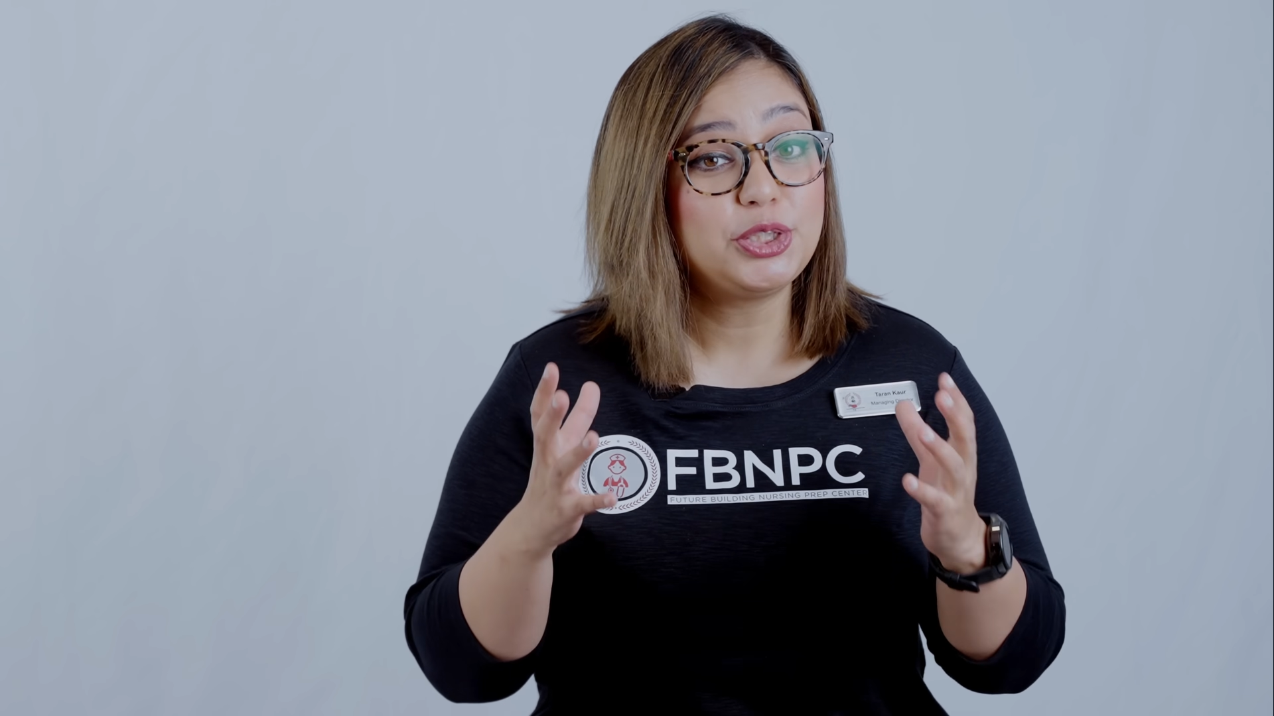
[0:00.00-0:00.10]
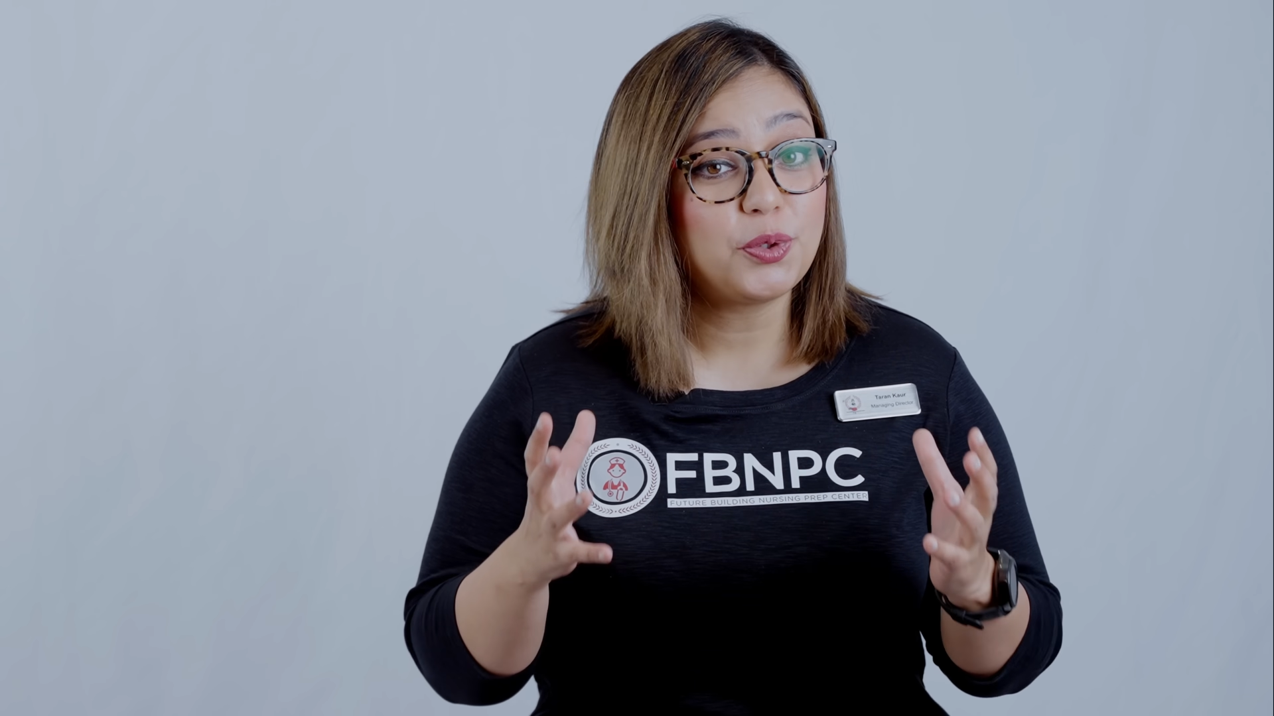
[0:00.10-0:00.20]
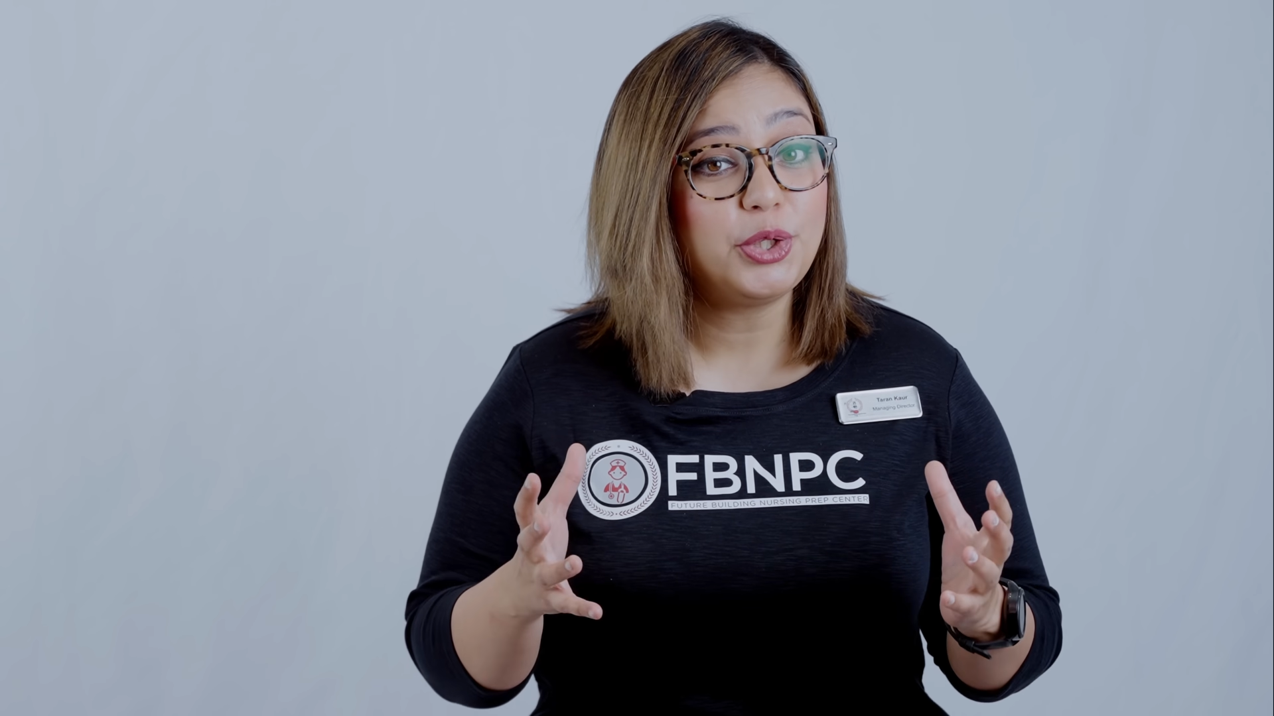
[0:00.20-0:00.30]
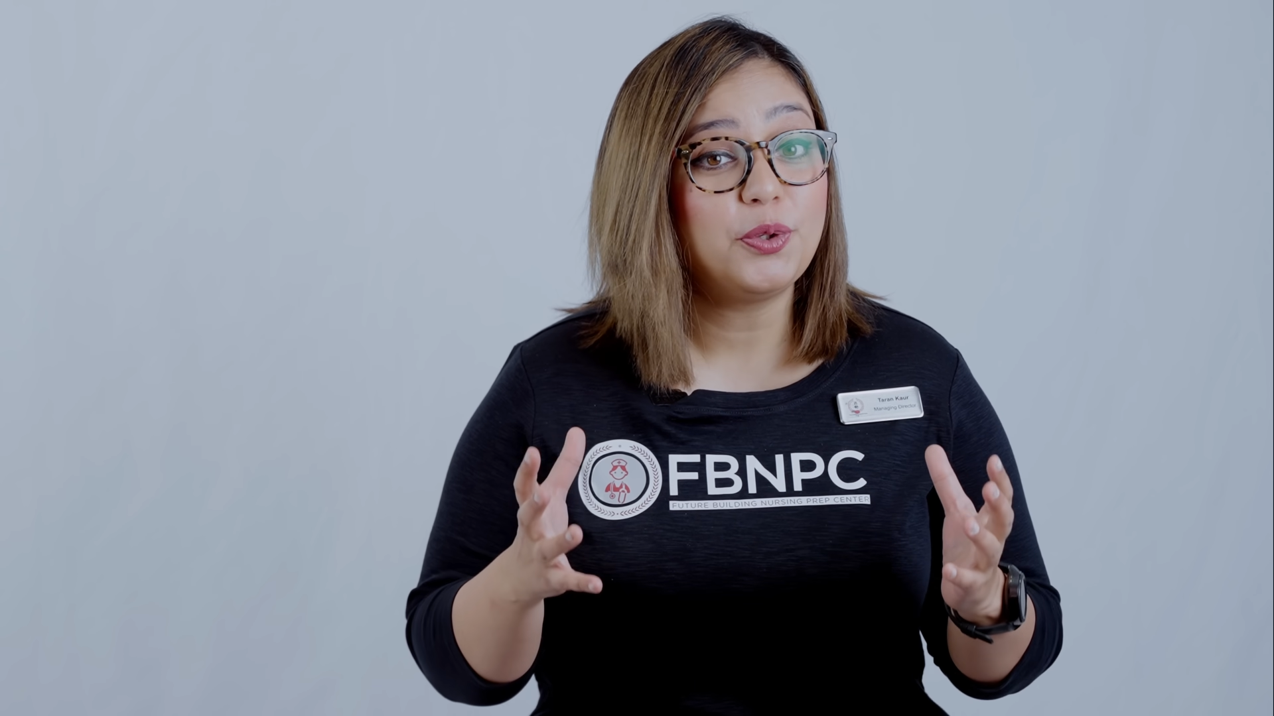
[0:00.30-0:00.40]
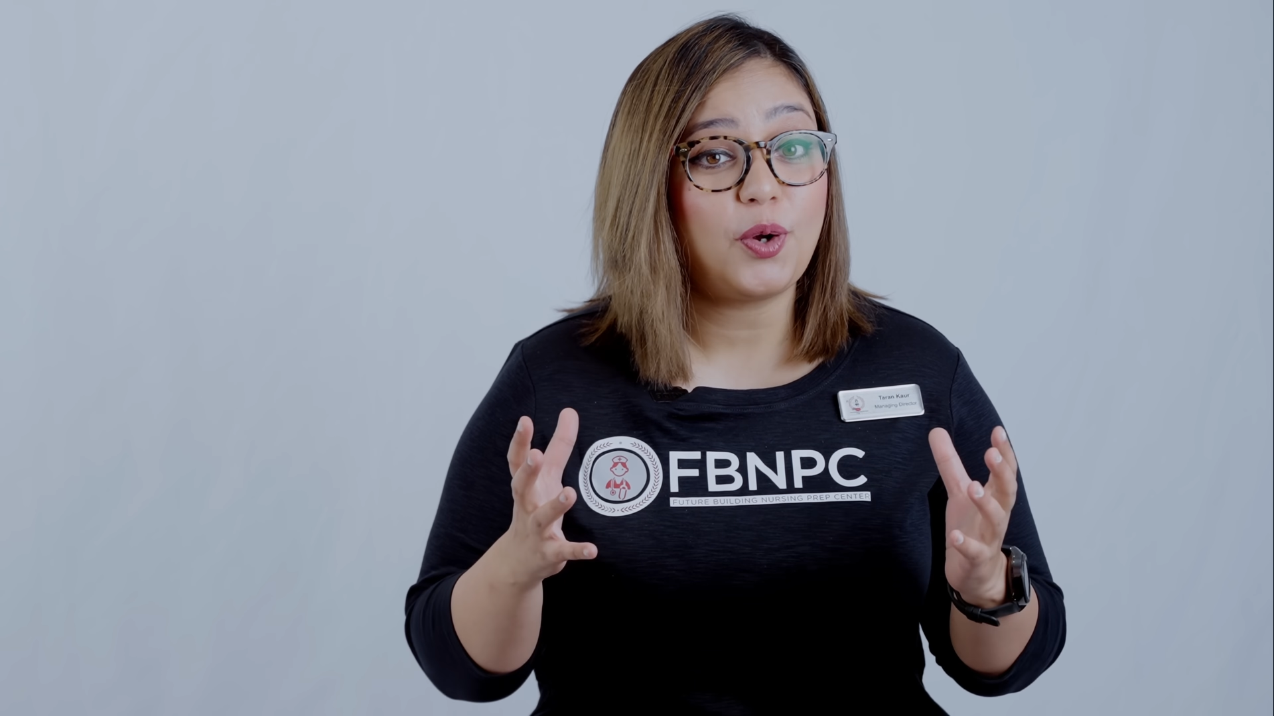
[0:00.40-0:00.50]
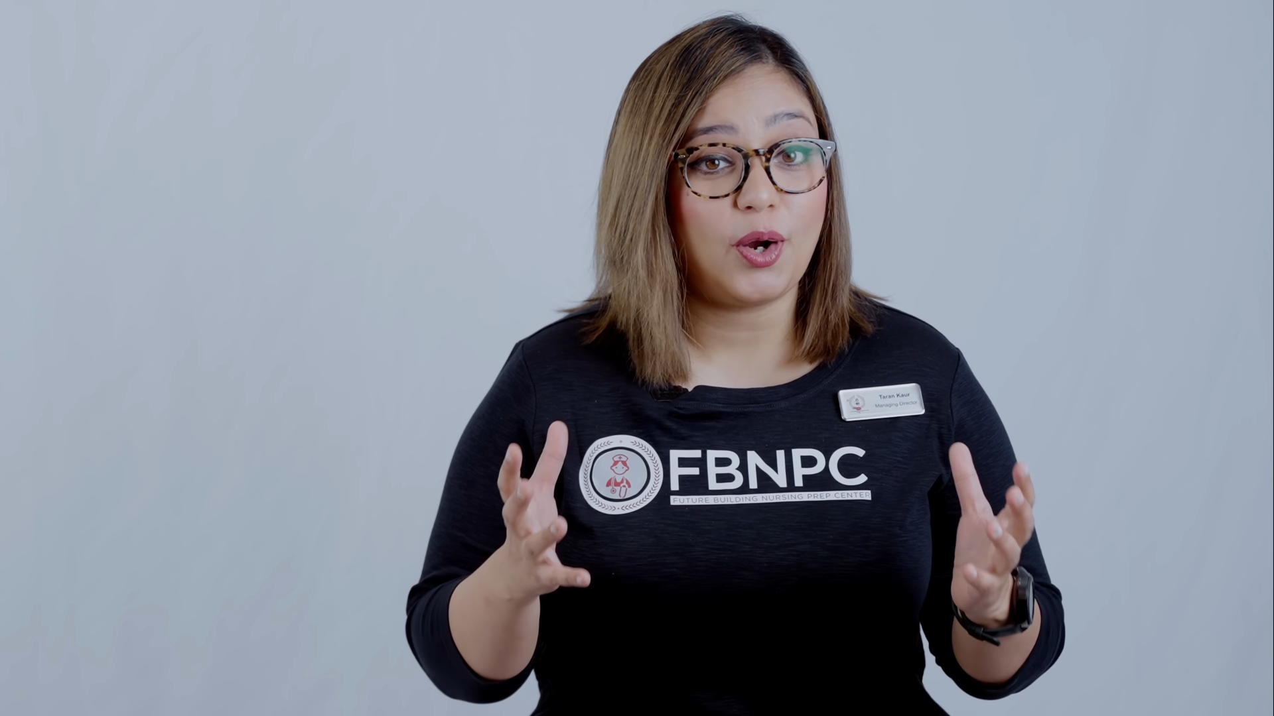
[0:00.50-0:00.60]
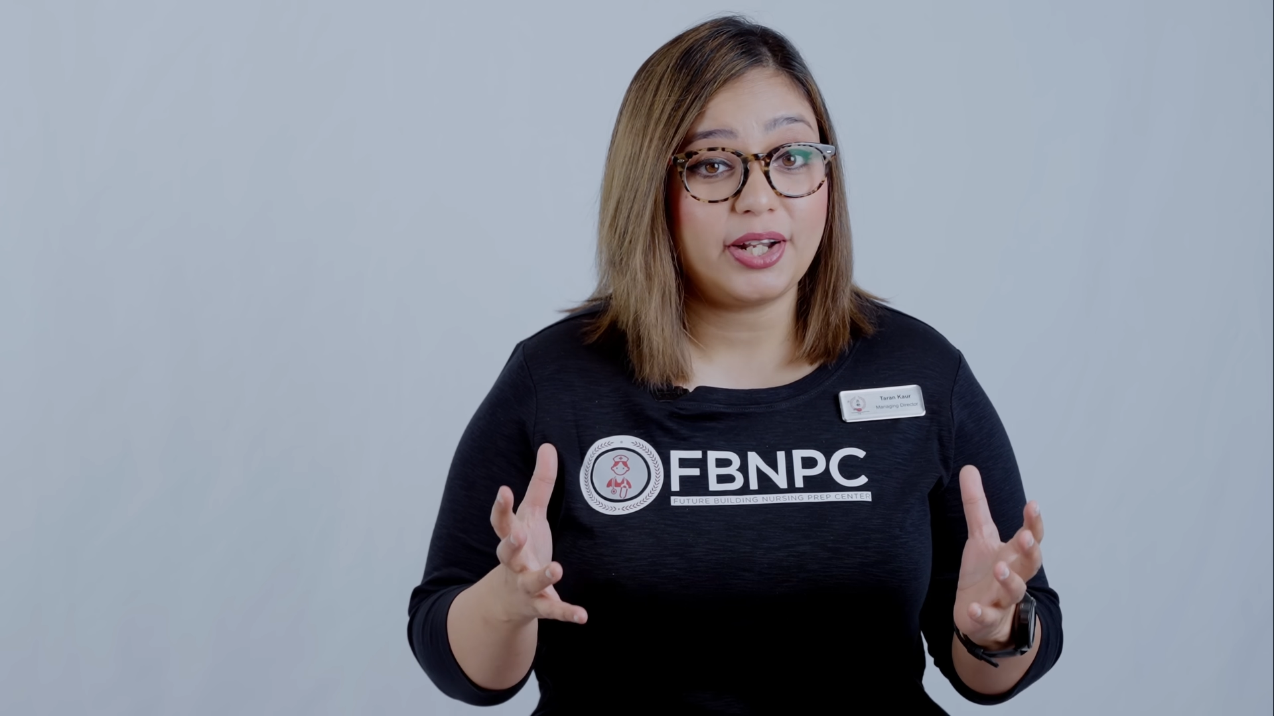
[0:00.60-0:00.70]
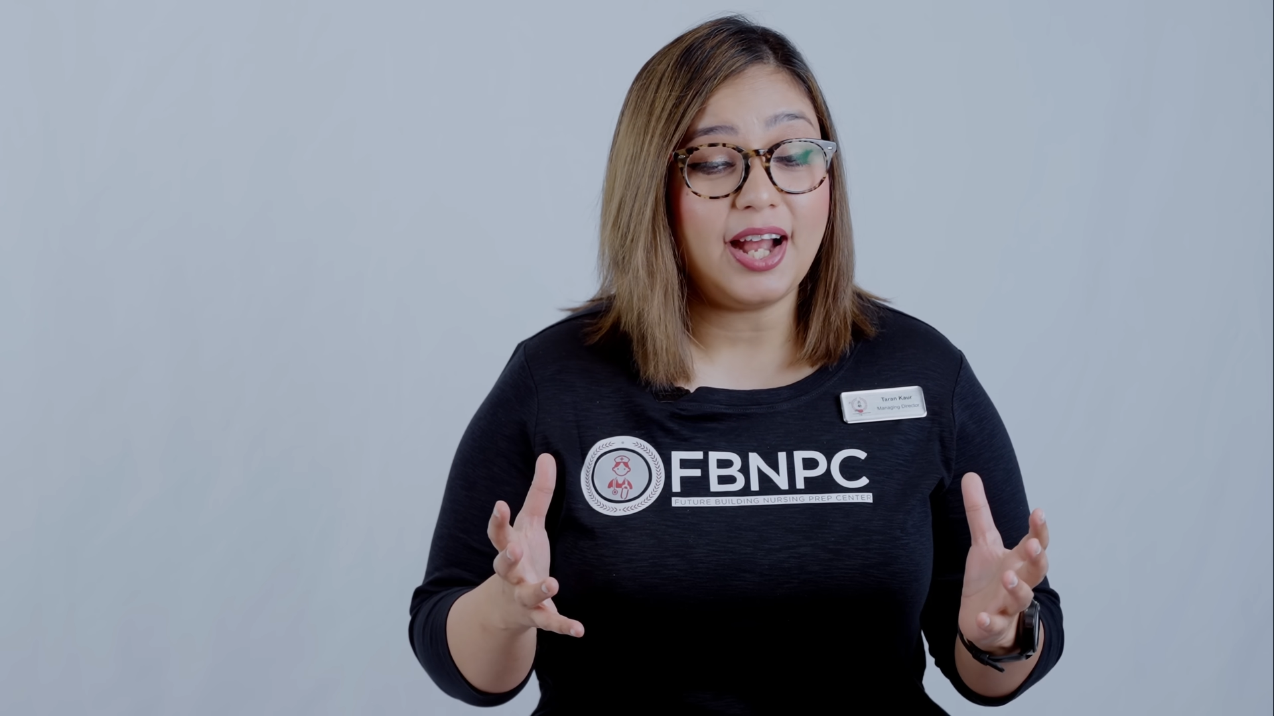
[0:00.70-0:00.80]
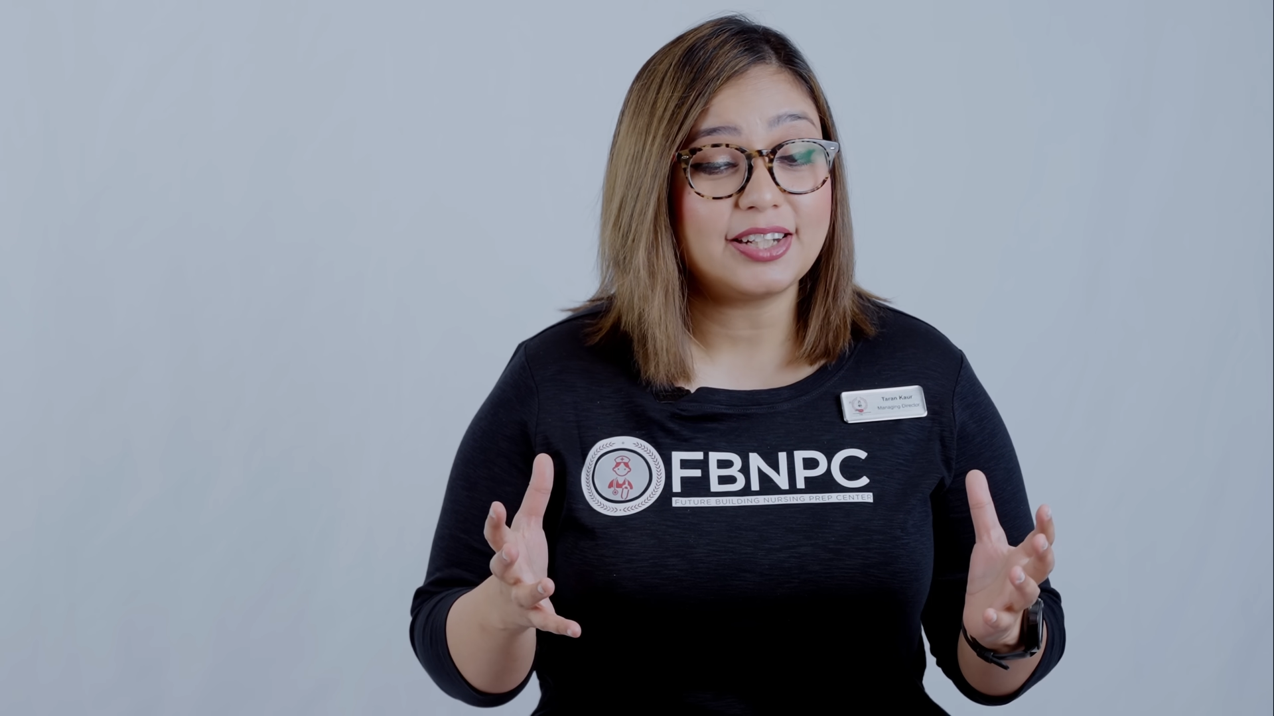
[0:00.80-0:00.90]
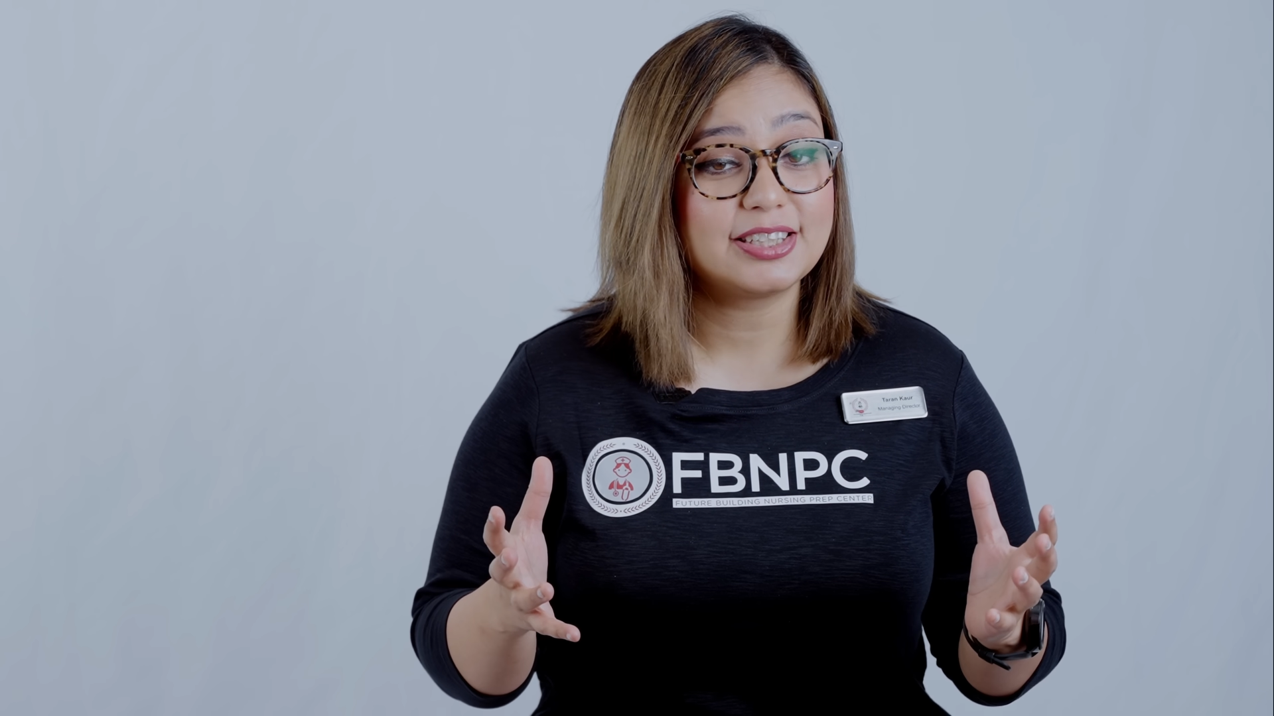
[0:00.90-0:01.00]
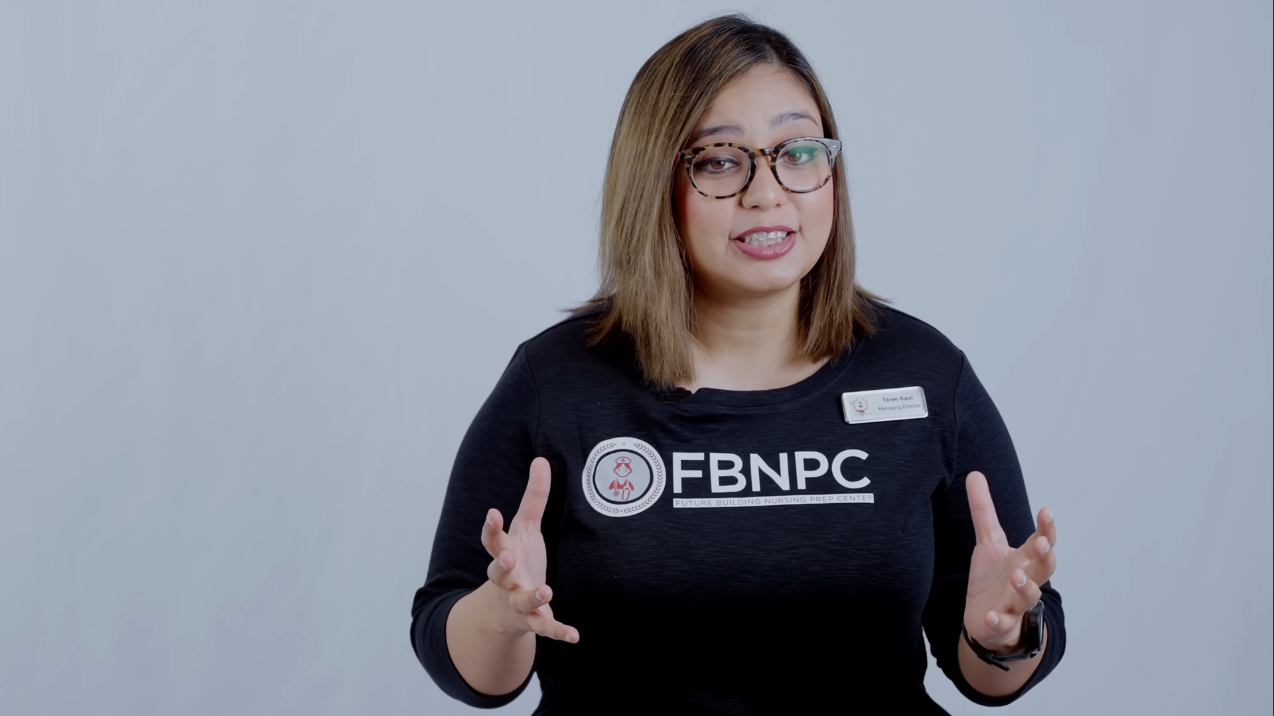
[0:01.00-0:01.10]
sure you contact